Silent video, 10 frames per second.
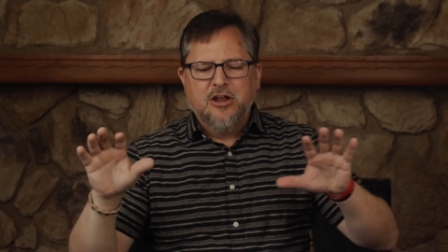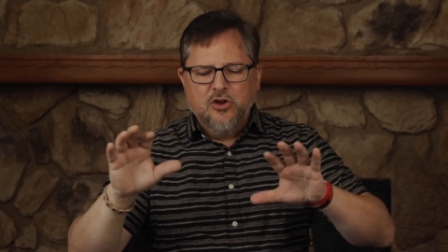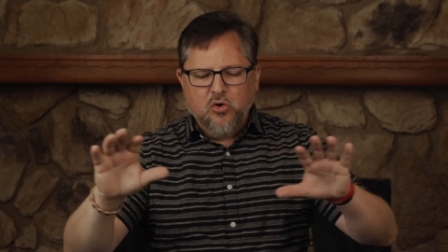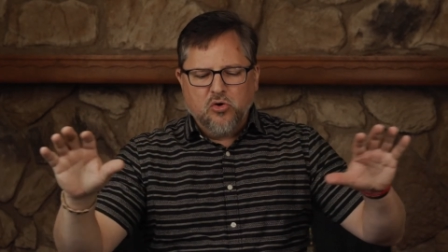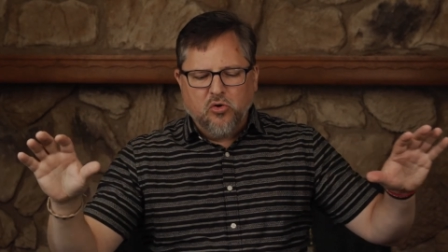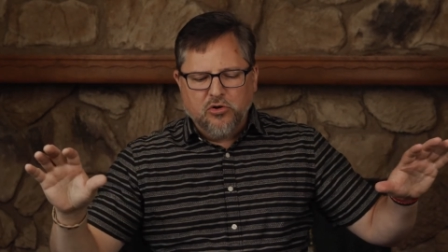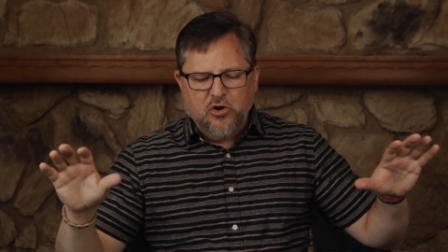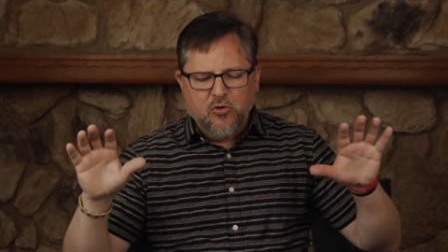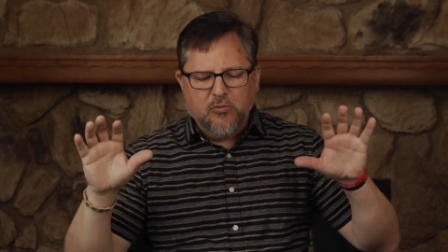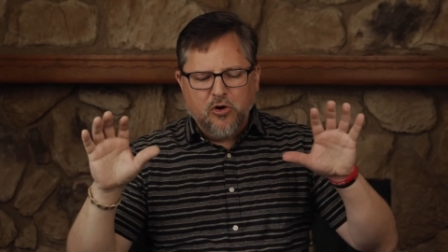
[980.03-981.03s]
no
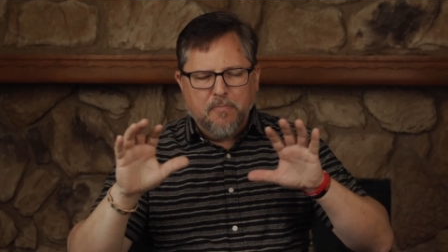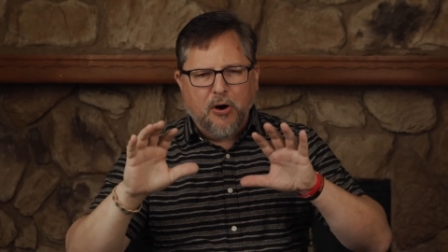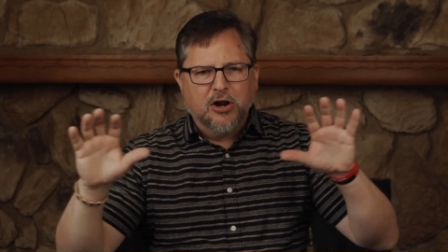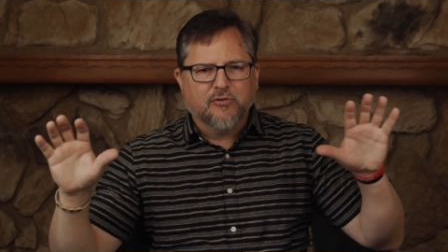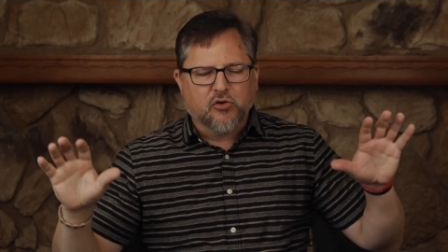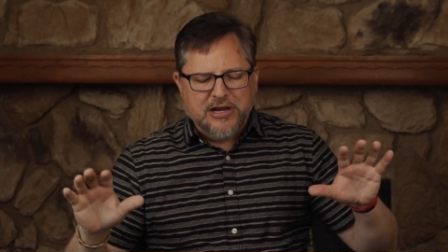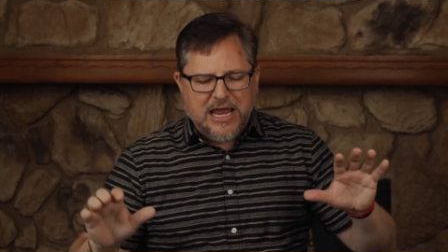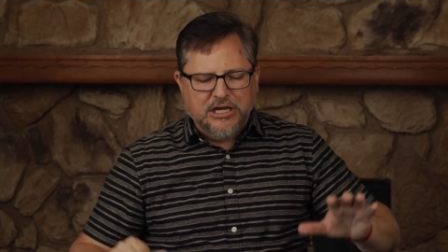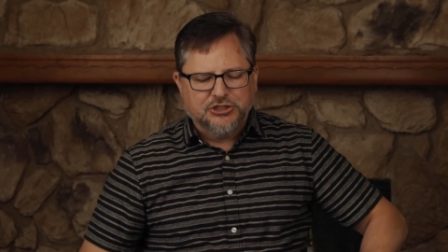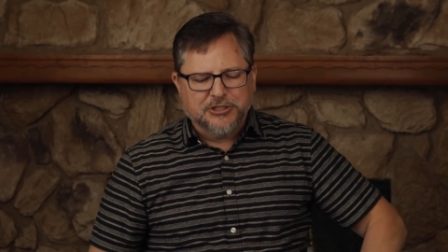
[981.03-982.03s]
no no part of
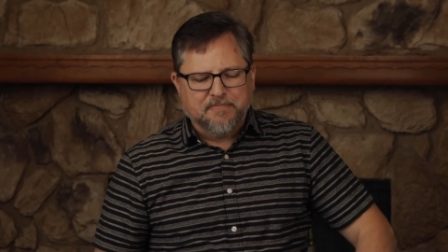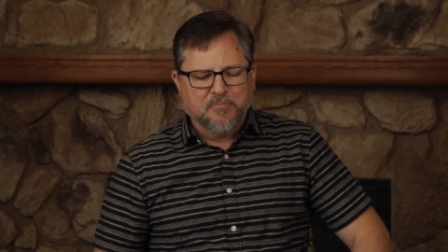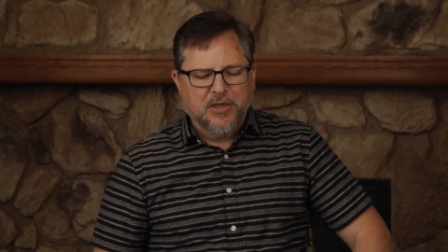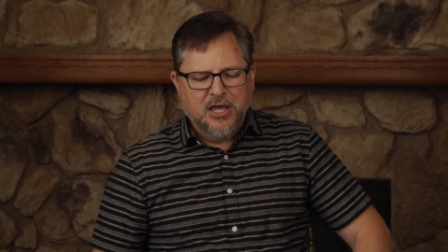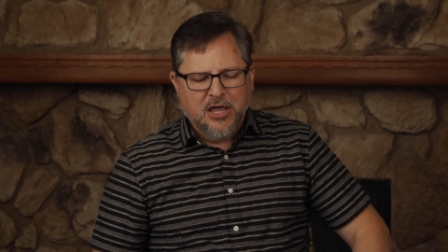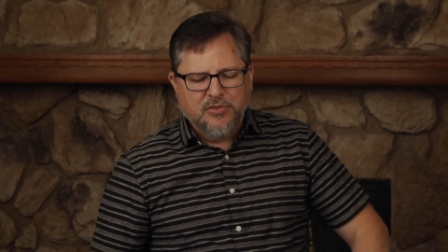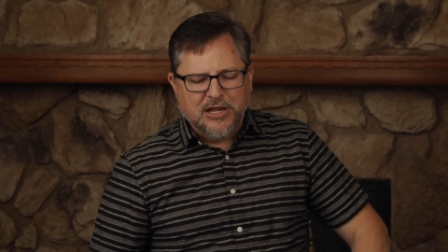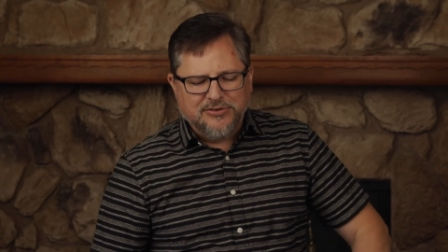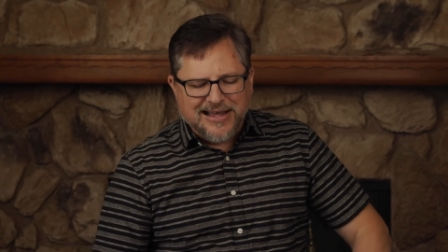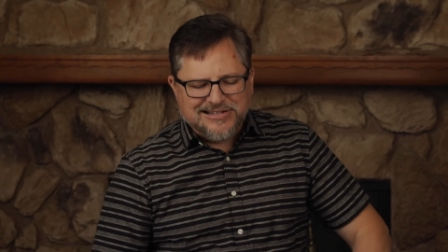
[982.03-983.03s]
creation
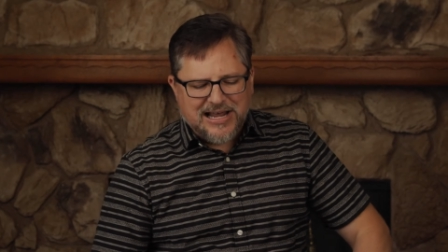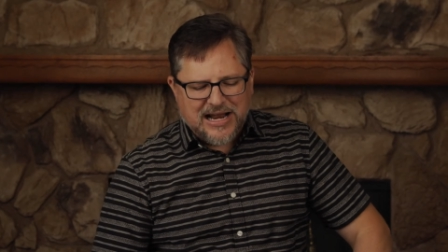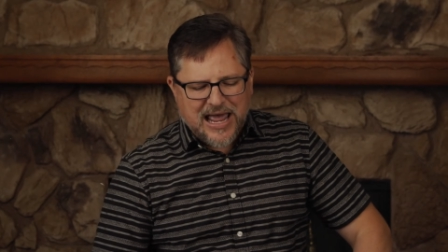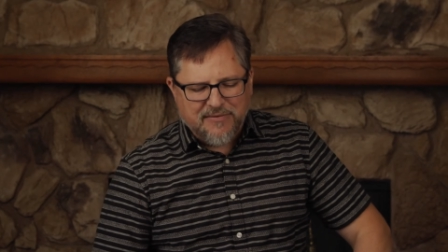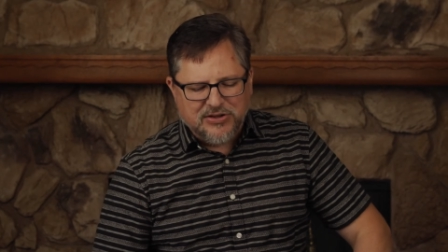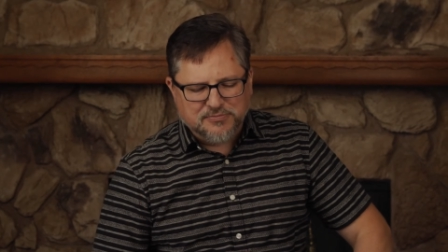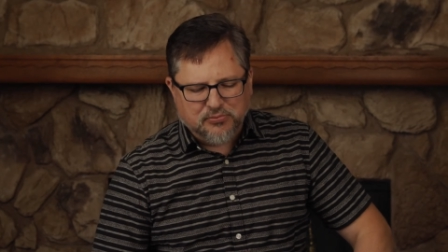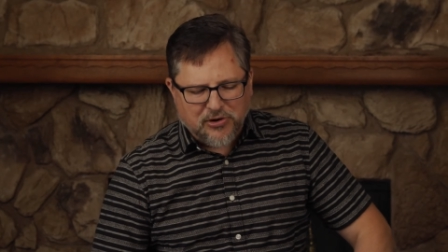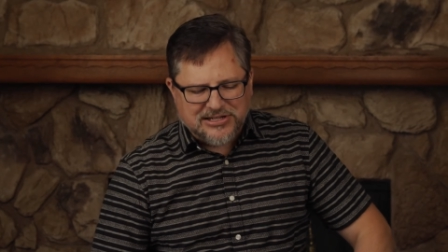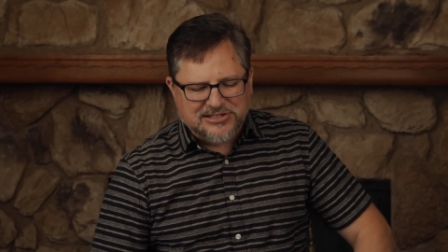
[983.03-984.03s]
that does not have his
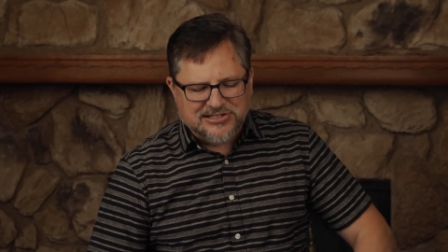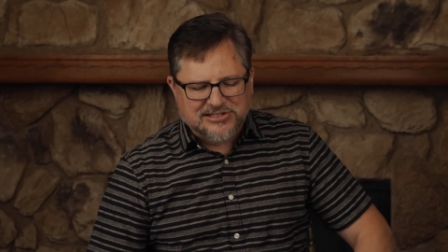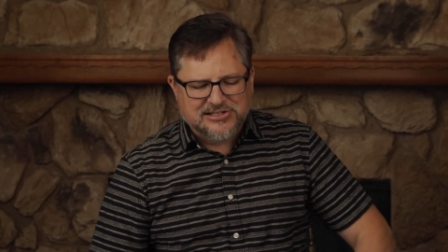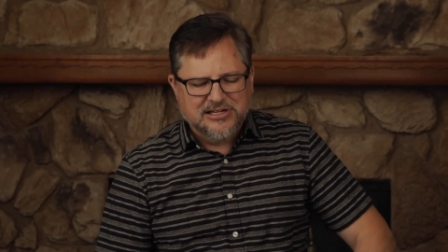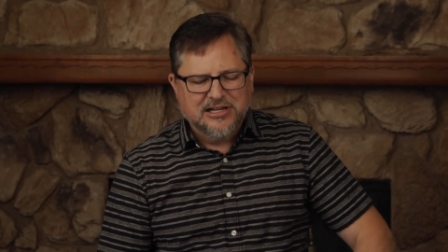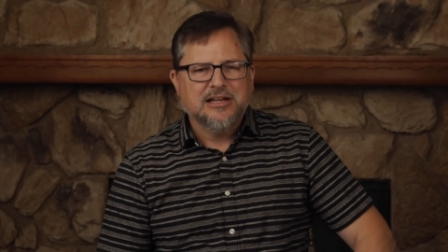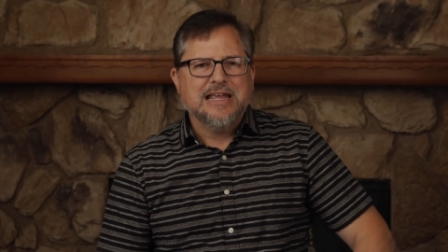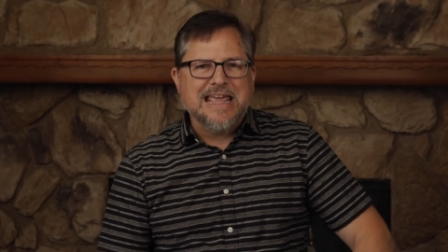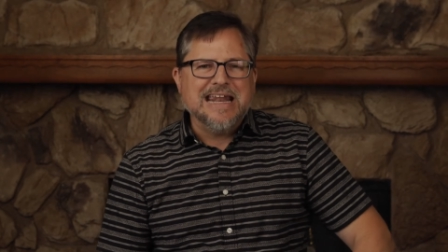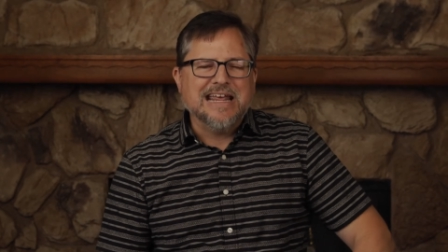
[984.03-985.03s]
presence
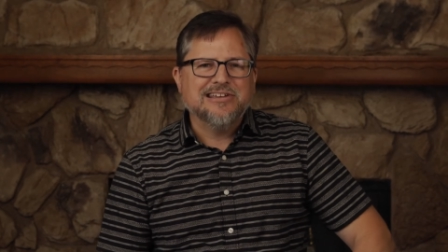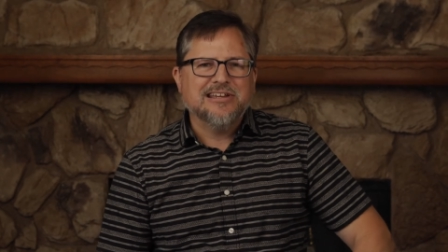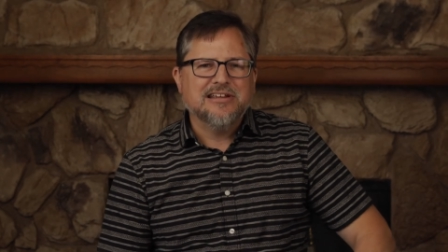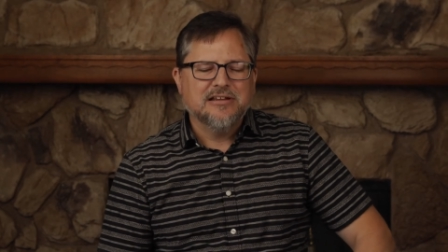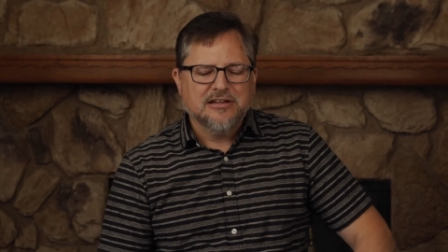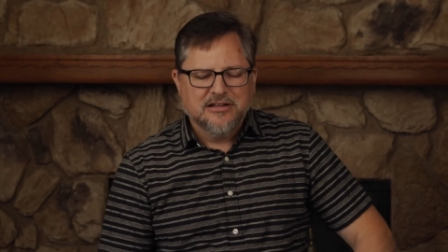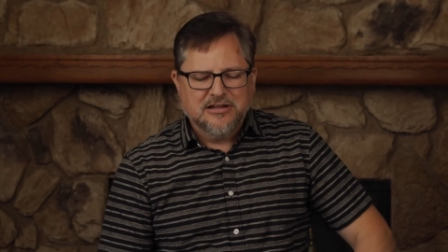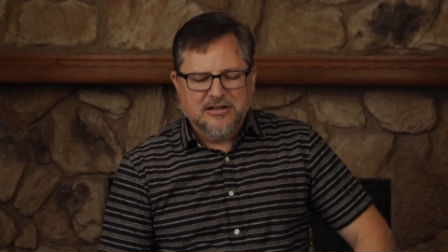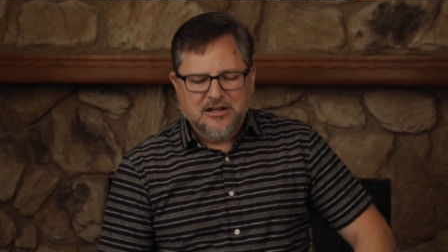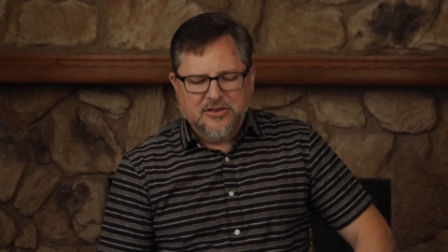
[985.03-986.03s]
in it
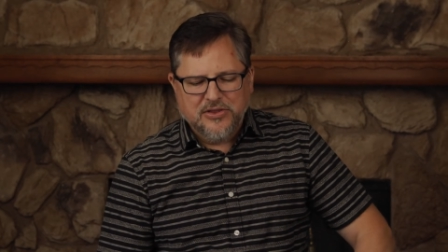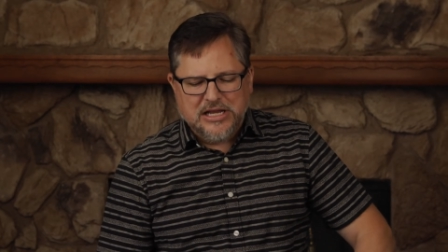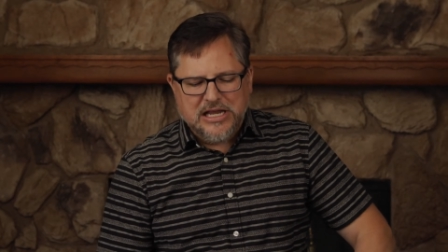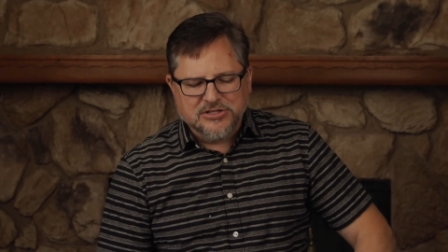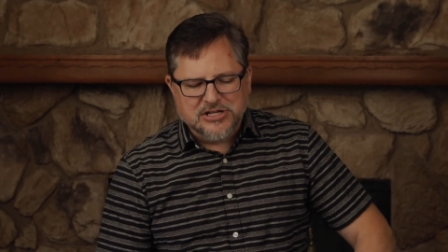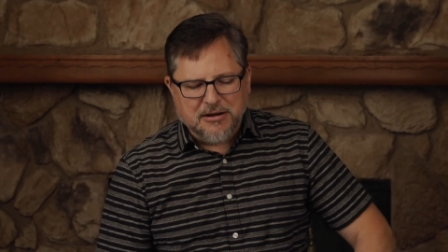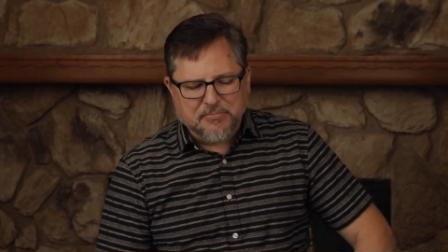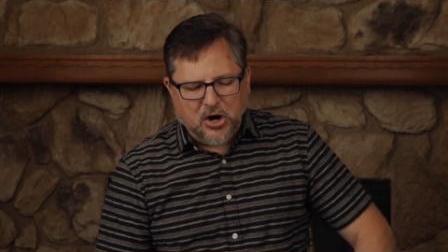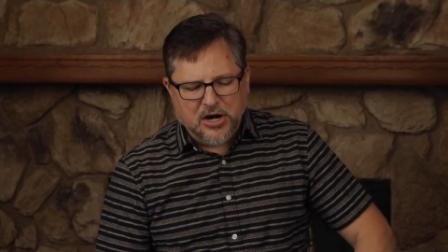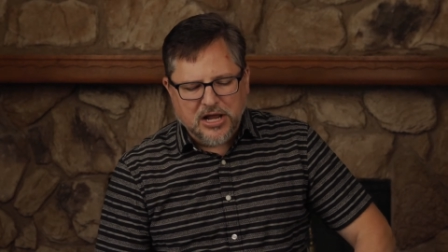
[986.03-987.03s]
that he is
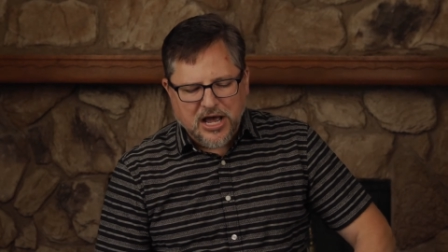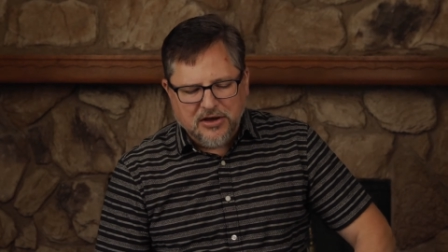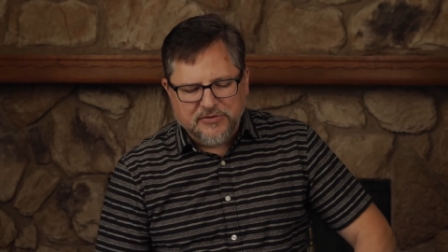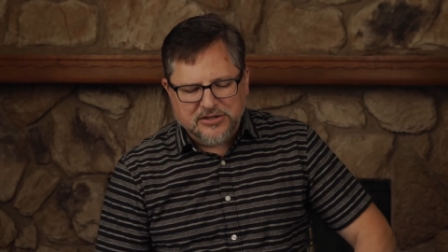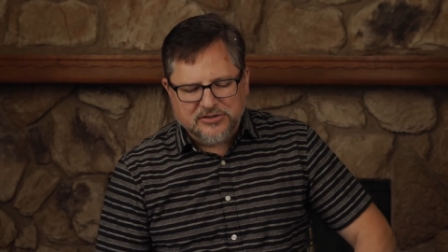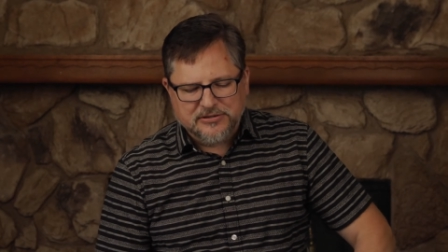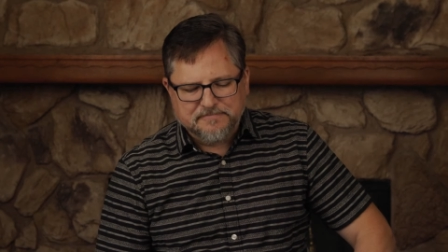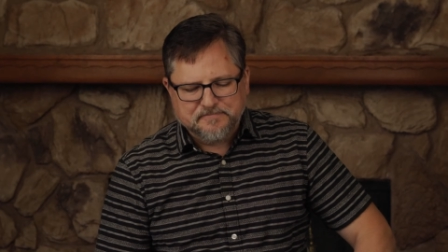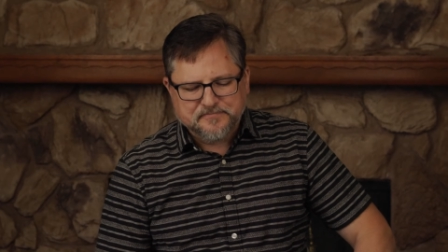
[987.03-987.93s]
not part of it.